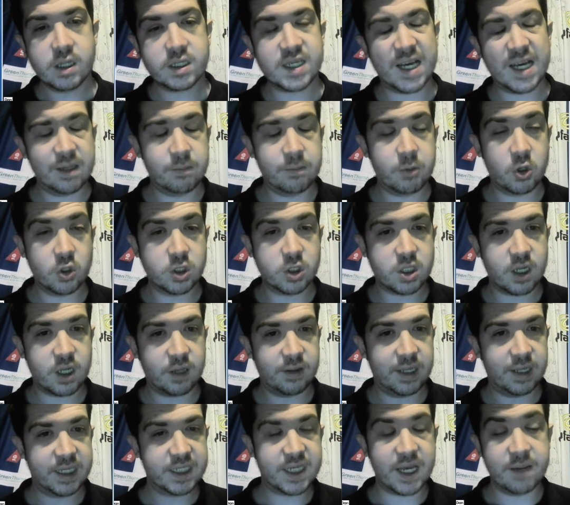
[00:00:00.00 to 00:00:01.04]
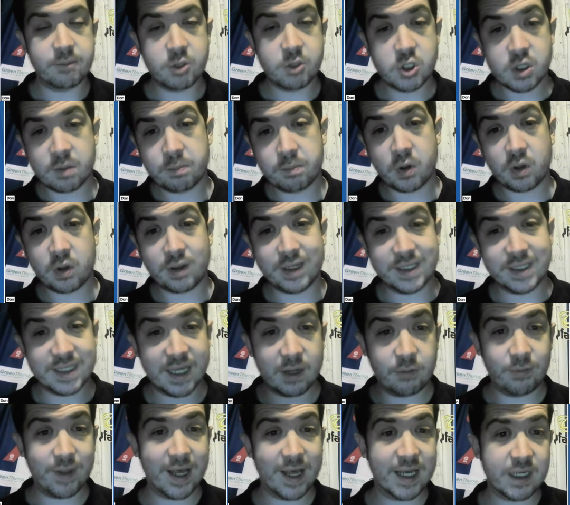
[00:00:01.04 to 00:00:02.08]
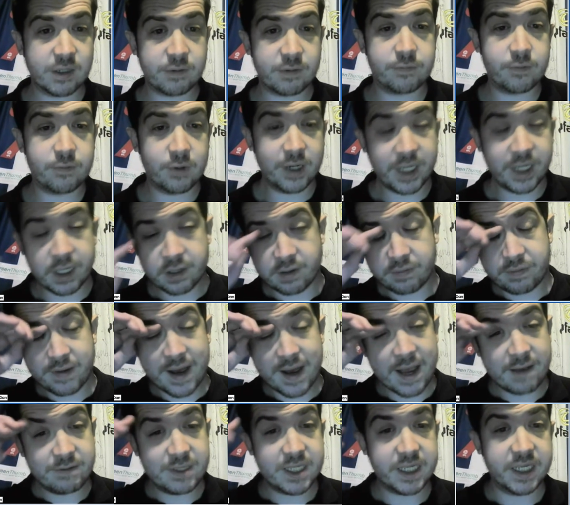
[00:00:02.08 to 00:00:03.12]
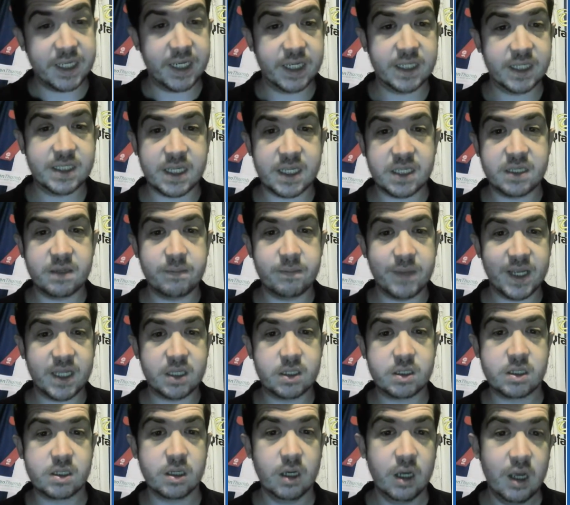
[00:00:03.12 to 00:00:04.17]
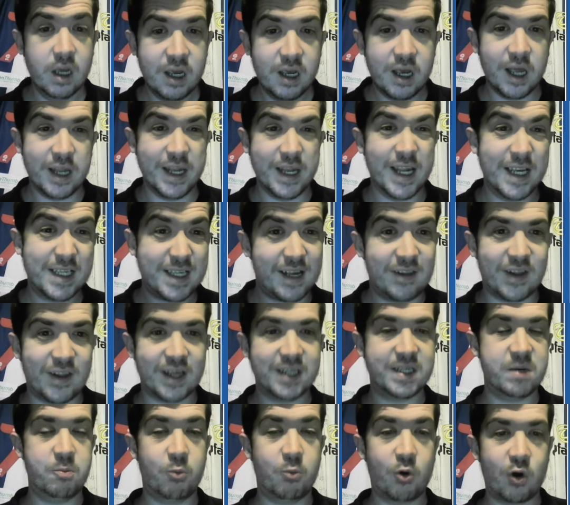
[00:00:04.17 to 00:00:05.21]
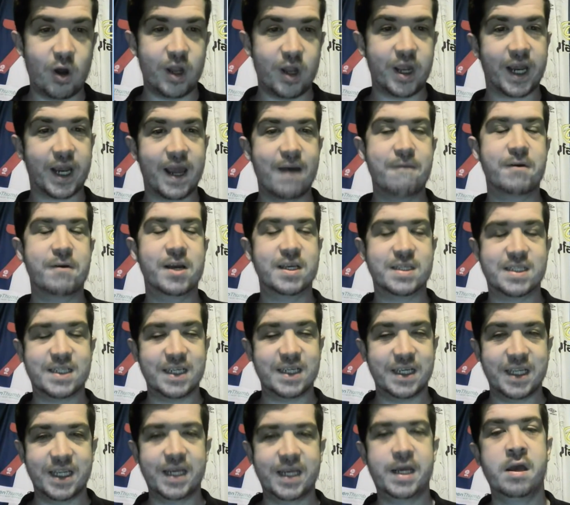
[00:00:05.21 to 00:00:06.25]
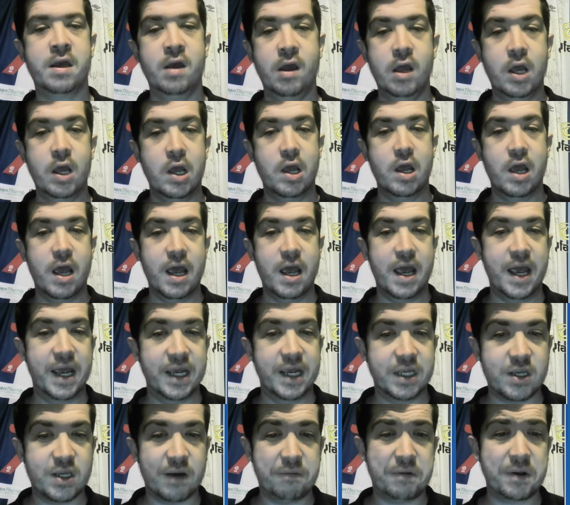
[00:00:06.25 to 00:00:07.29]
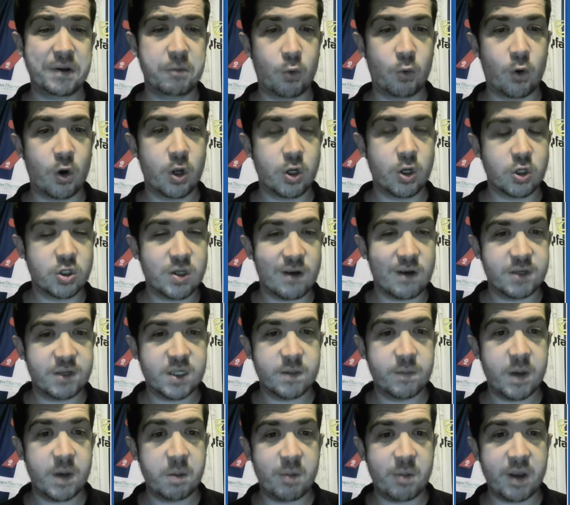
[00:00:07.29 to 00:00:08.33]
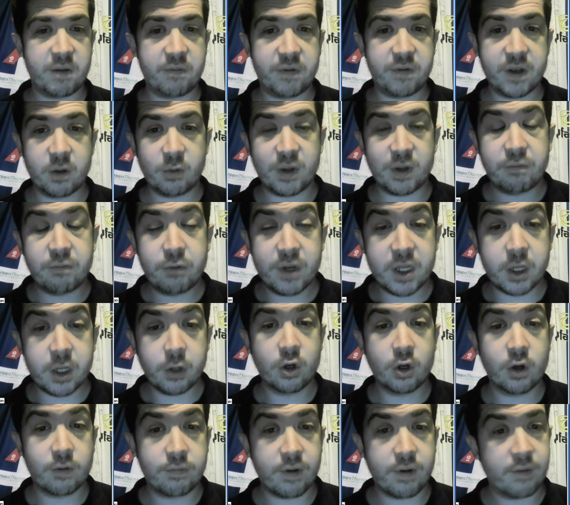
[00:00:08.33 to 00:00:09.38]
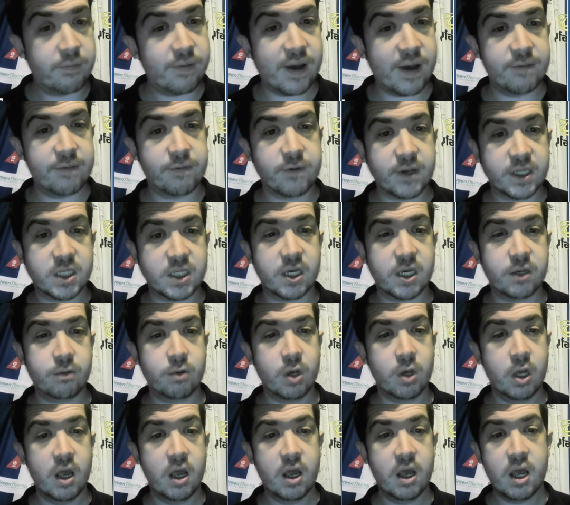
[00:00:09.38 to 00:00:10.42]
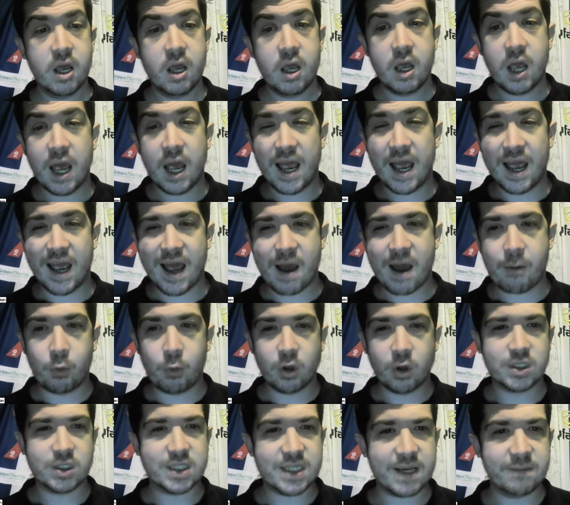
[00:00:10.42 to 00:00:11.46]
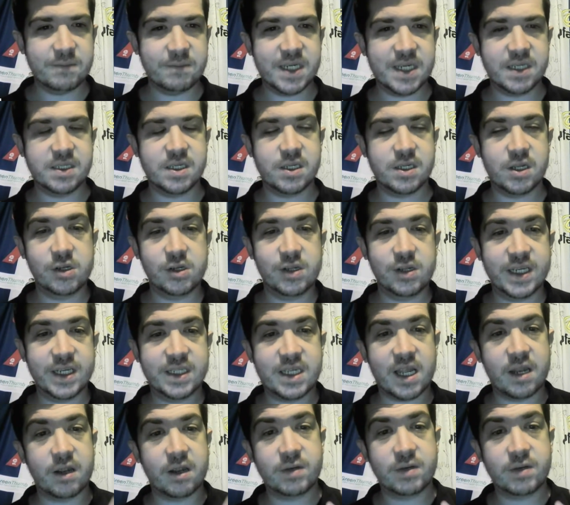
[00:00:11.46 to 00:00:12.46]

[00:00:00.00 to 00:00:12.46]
Tyler Morton started last game, and John Buckley's out. That's three of the five senior centre mids, and that's classing Wharton and Garrett as senior. So I think Wharton and Travis have been midfield. If we do go for 5-3-2, I was tempted to do this.